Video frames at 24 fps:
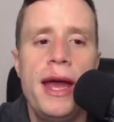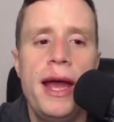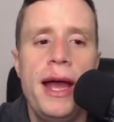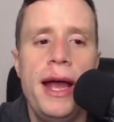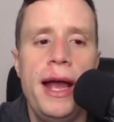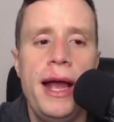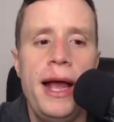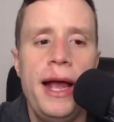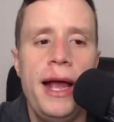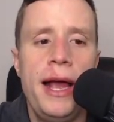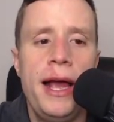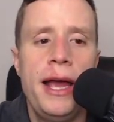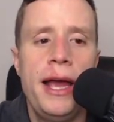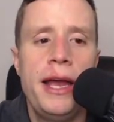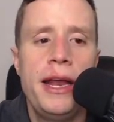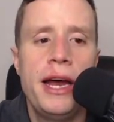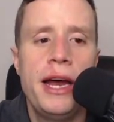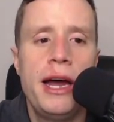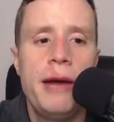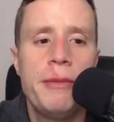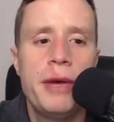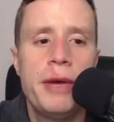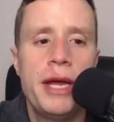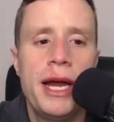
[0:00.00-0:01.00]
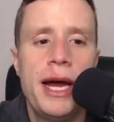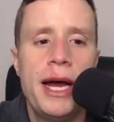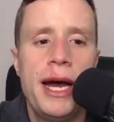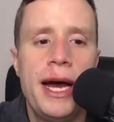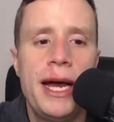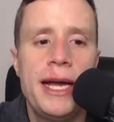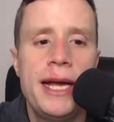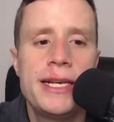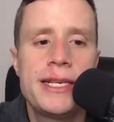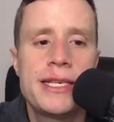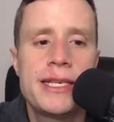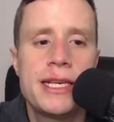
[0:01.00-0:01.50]
And I'm going to
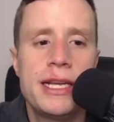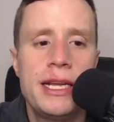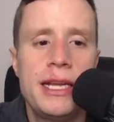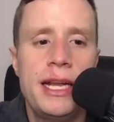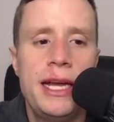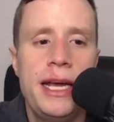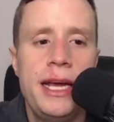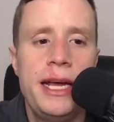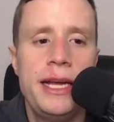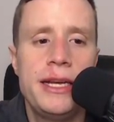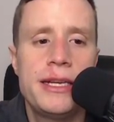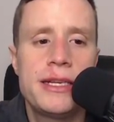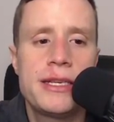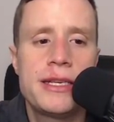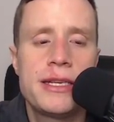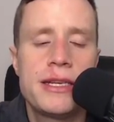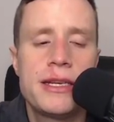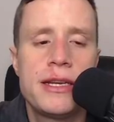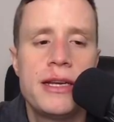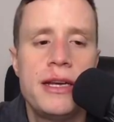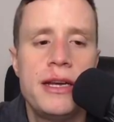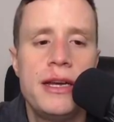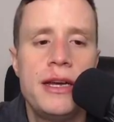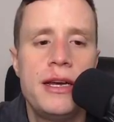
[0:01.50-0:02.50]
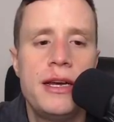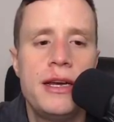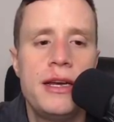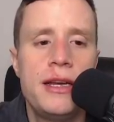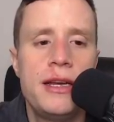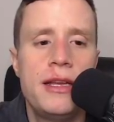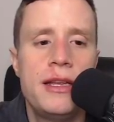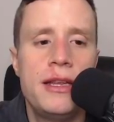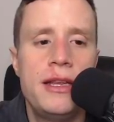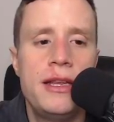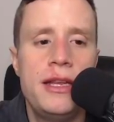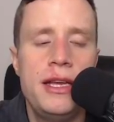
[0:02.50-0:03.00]
isolate
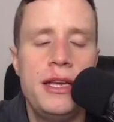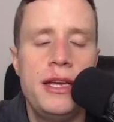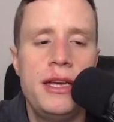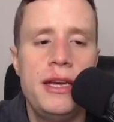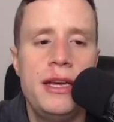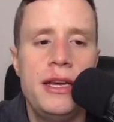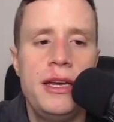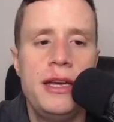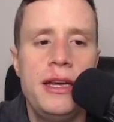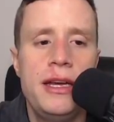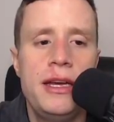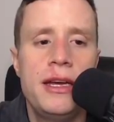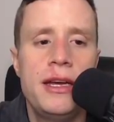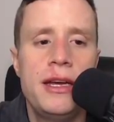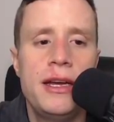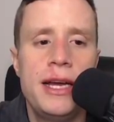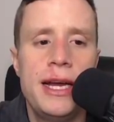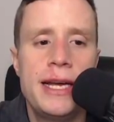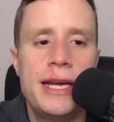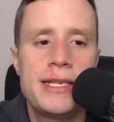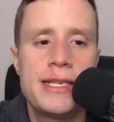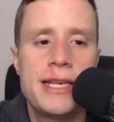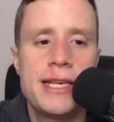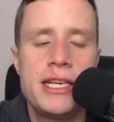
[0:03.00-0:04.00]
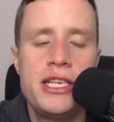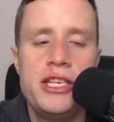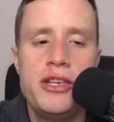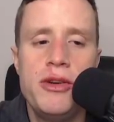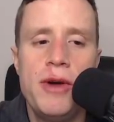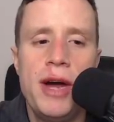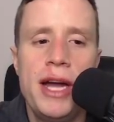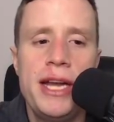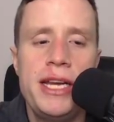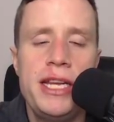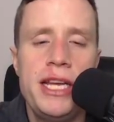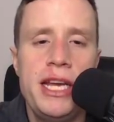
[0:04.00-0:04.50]
the
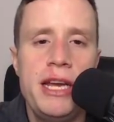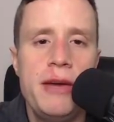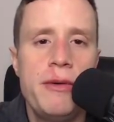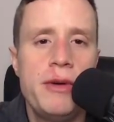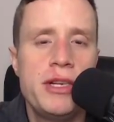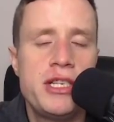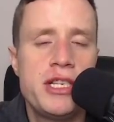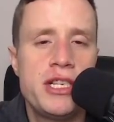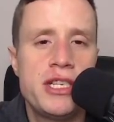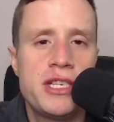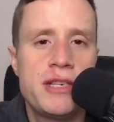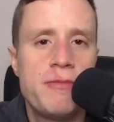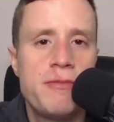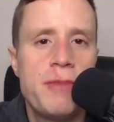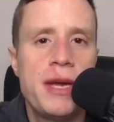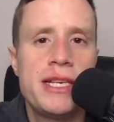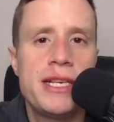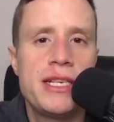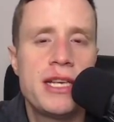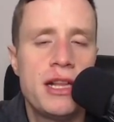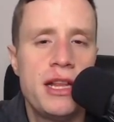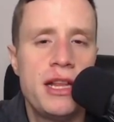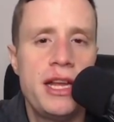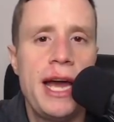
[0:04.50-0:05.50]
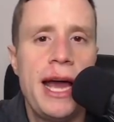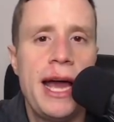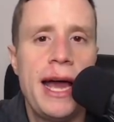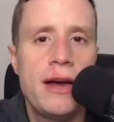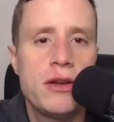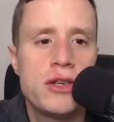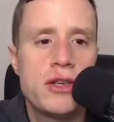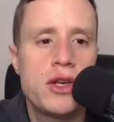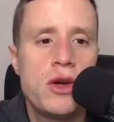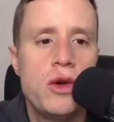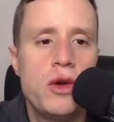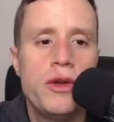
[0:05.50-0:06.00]
SSUID, which is basically a
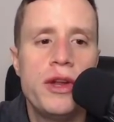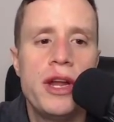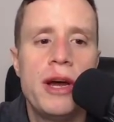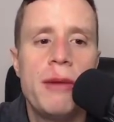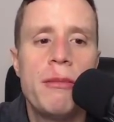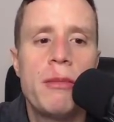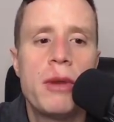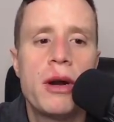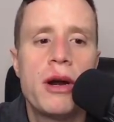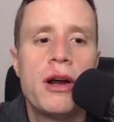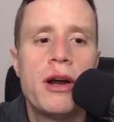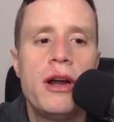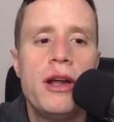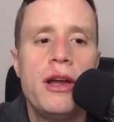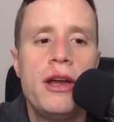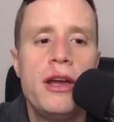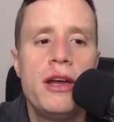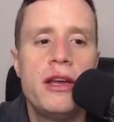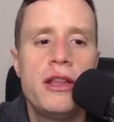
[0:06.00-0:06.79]
household number,